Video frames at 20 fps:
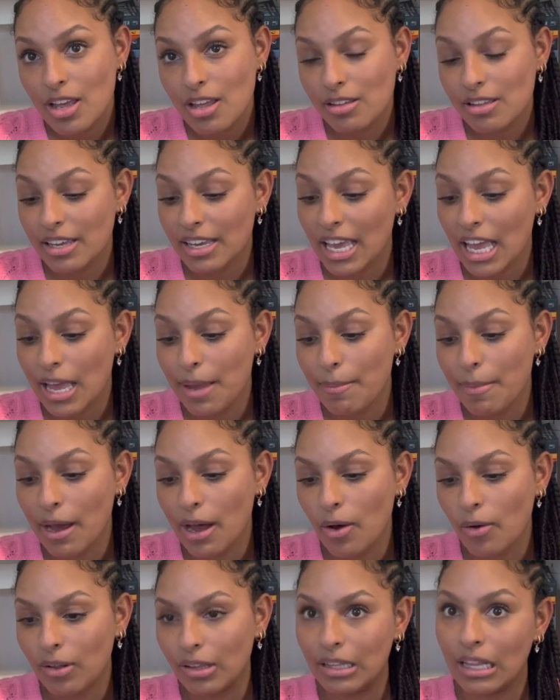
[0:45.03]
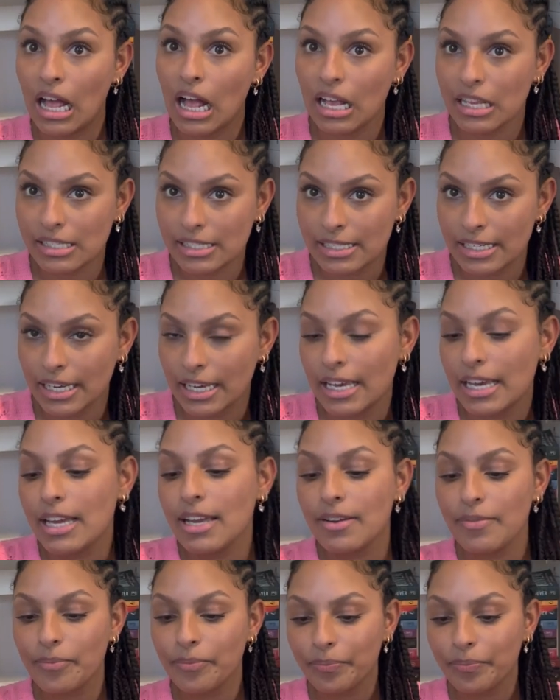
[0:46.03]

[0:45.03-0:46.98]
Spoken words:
that came out last year.